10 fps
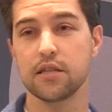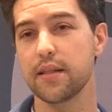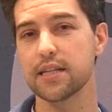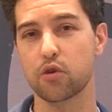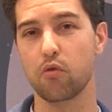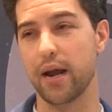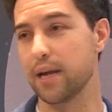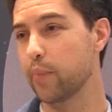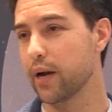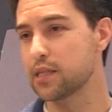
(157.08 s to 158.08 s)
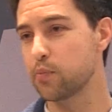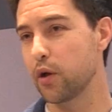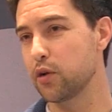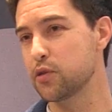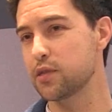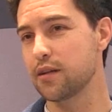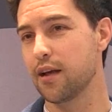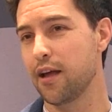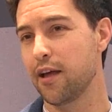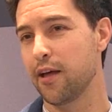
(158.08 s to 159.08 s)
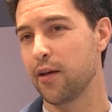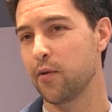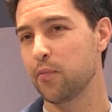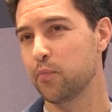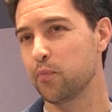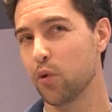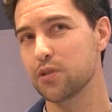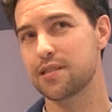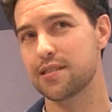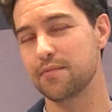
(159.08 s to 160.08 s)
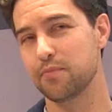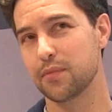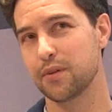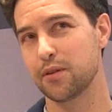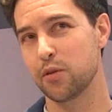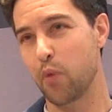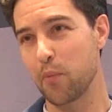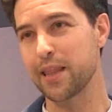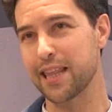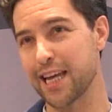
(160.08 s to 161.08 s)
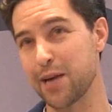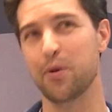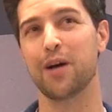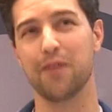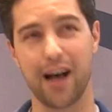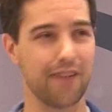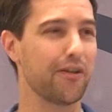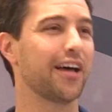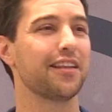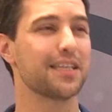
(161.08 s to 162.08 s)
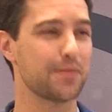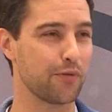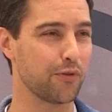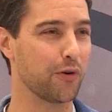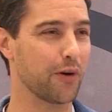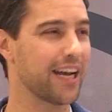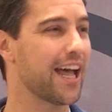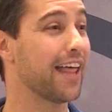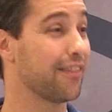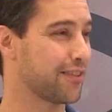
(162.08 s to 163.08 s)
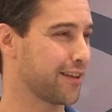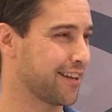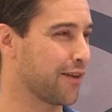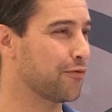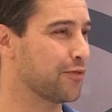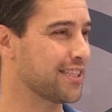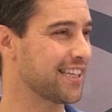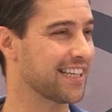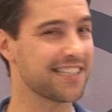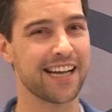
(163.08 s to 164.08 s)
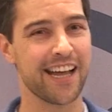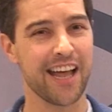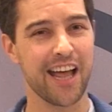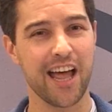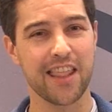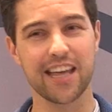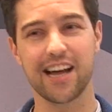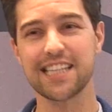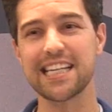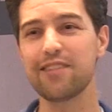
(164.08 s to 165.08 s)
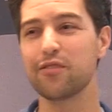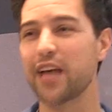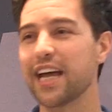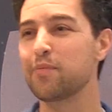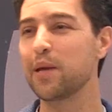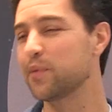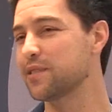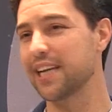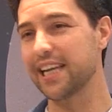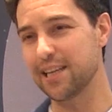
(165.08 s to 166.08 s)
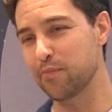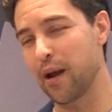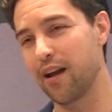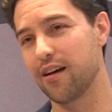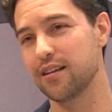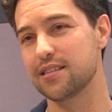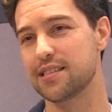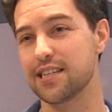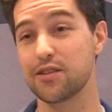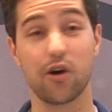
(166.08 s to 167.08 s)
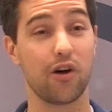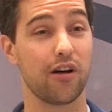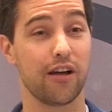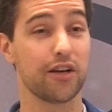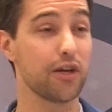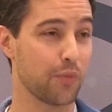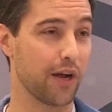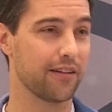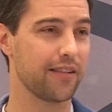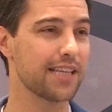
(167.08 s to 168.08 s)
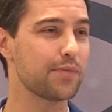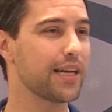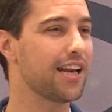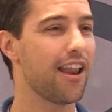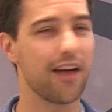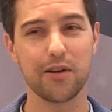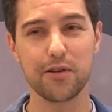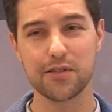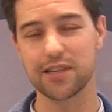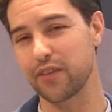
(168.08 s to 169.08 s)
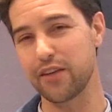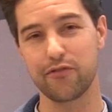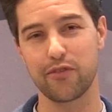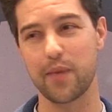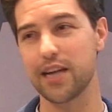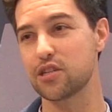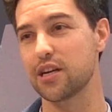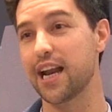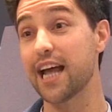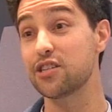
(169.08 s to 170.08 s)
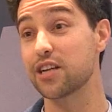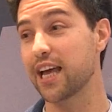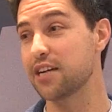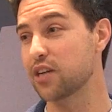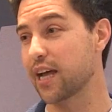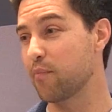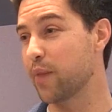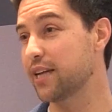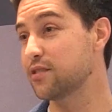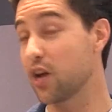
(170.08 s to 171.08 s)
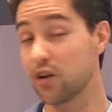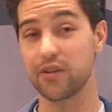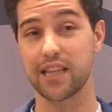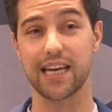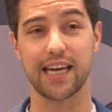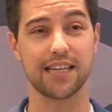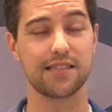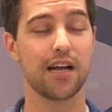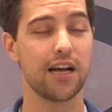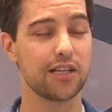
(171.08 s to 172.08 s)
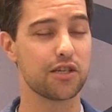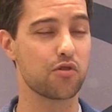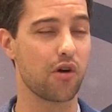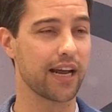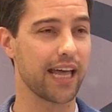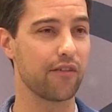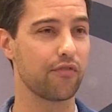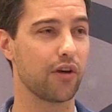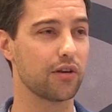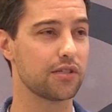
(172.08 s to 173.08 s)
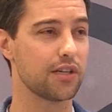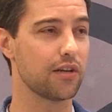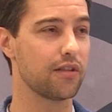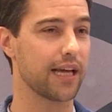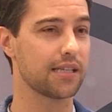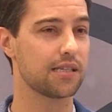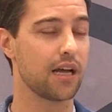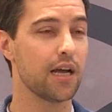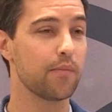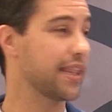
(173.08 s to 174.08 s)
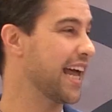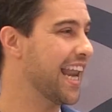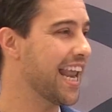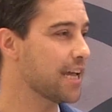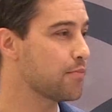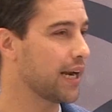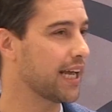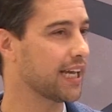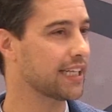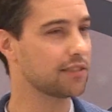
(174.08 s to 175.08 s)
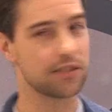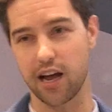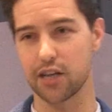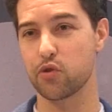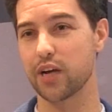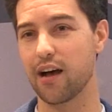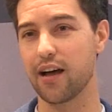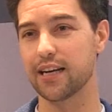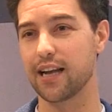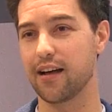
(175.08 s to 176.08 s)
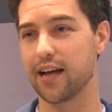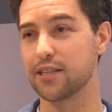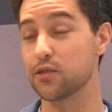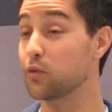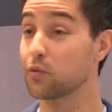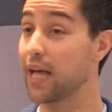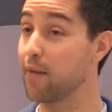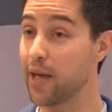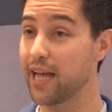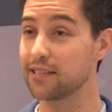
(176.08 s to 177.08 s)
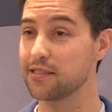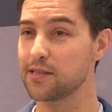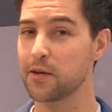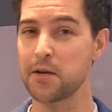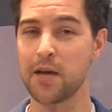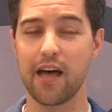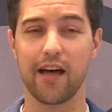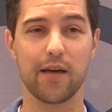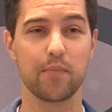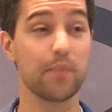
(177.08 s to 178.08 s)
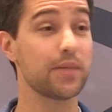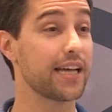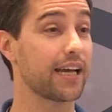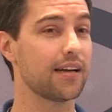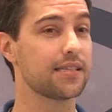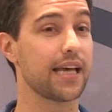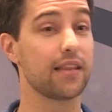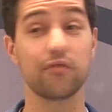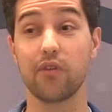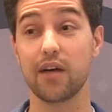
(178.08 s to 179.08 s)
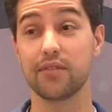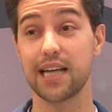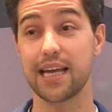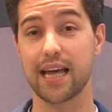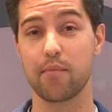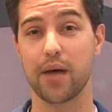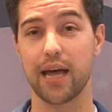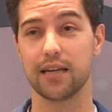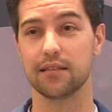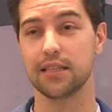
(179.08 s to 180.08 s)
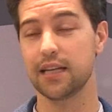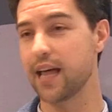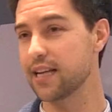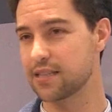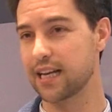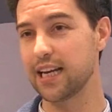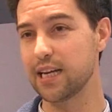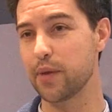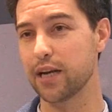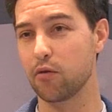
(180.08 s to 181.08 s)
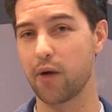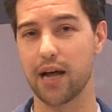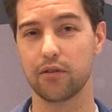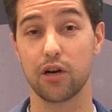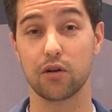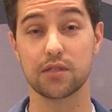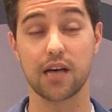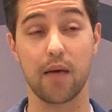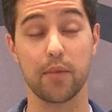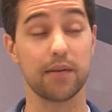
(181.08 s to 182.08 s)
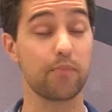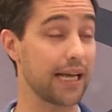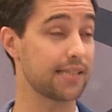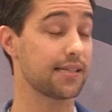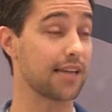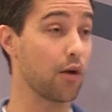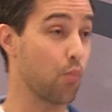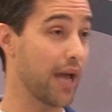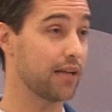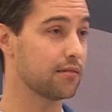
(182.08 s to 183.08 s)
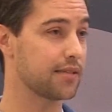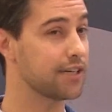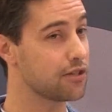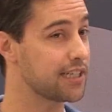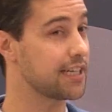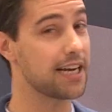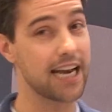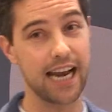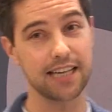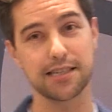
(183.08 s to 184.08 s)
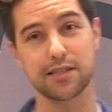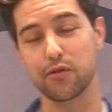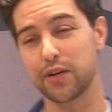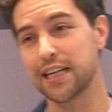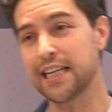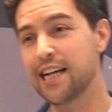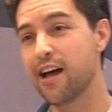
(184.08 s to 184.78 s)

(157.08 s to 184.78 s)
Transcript: So that's great, but I suppose what's, you're probably thinking, well, I've heard this before in health conferences. The idea of getting people to eat plants is not a new one. There's been loads of information and education campaigns over the years to try and get folks to do this, be that labelling, dietary guidelines, or campaigns. Um, in particular, say, the five-a-day campaign. That's clearly been around a long time. And in places like Wales, they just did an analysis of it.